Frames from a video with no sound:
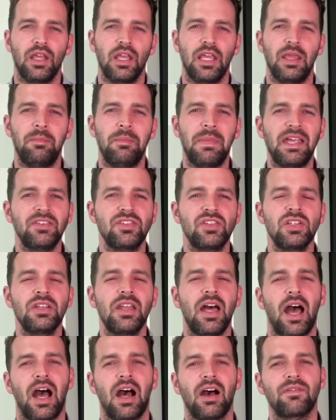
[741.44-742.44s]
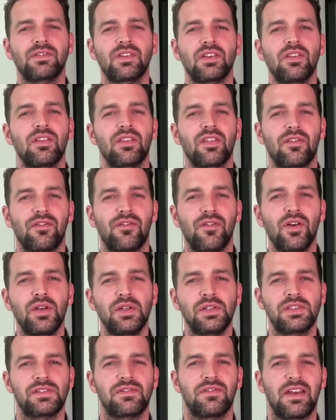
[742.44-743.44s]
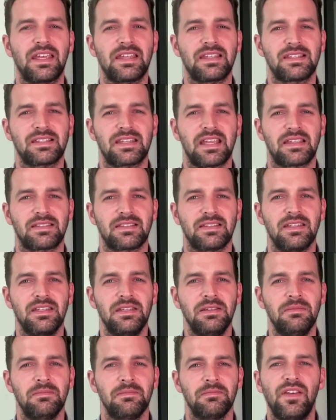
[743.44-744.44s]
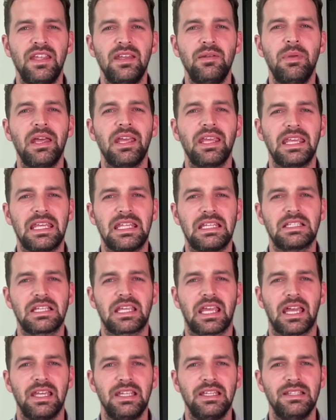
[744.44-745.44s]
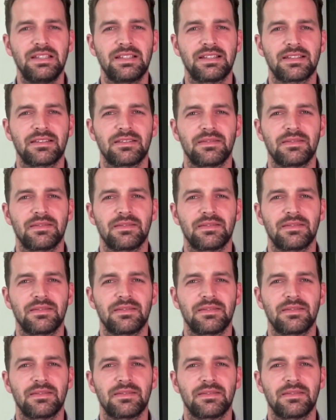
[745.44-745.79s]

Imagine after the first phase testing, feedback indicates